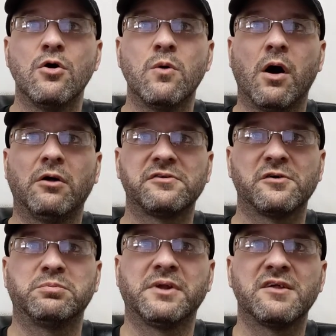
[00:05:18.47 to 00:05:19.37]
who
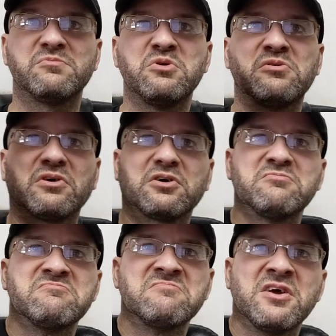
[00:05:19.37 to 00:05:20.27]
also plays music.
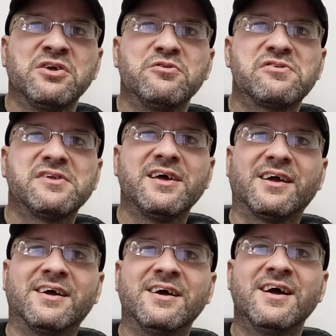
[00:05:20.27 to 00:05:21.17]
You
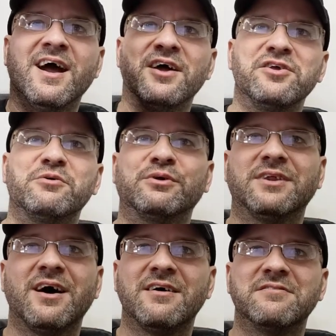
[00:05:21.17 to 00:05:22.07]
sing and you would
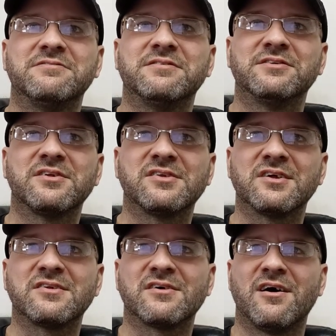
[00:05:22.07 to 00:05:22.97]
love to
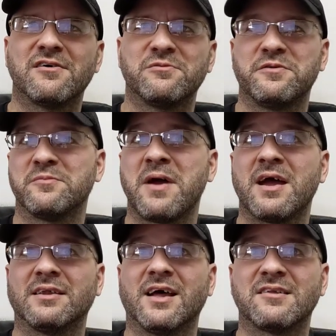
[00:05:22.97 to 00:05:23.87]
sing songs with your
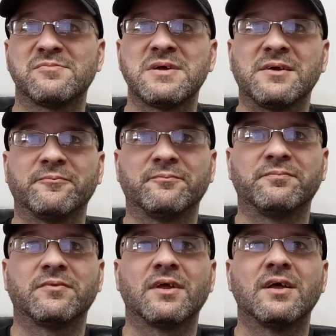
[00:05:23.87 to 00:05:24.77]
man, that's me.
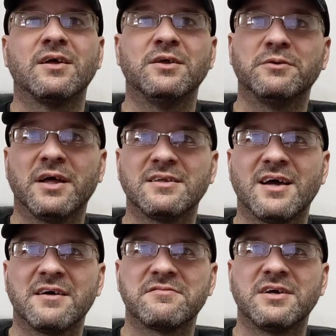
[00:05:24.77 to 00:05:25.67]
You would like to
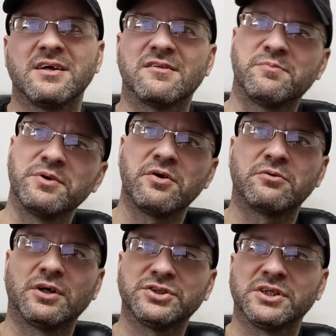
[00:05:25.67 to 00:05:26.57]
have kids, but no
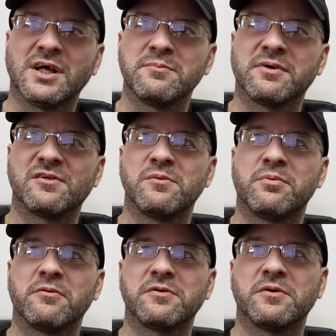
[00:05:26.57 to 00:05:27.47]
rush on that because we
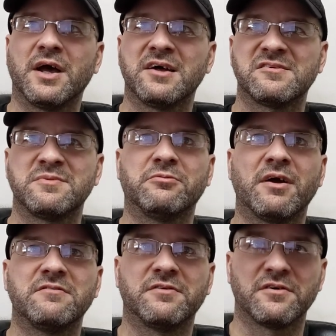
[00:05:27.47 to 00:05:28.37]
both know it has to be
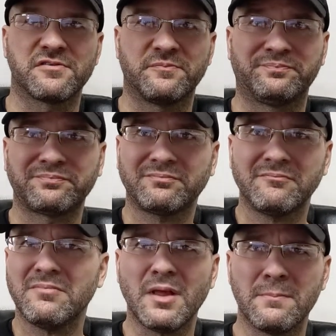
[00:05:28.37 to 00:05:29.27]
right first.
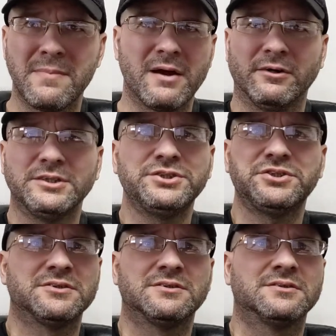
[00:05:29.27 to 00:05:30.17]

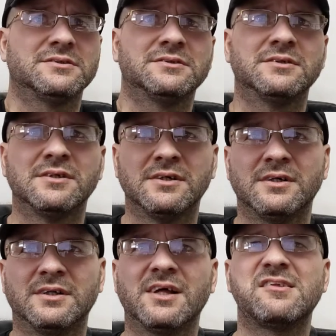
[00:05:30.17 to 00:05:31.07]
Marriage?
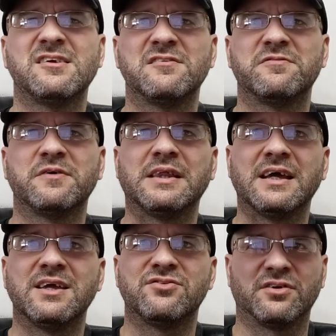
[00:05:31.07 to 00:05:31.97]
Let's see if we
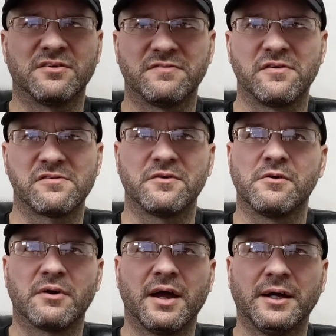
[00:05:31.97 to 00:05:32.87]
like each other first,
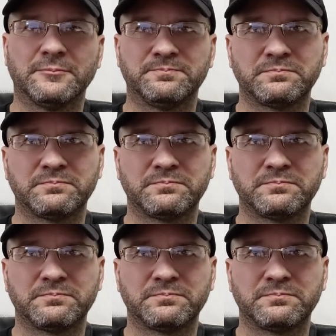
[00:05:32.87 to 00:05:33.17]
though, okay?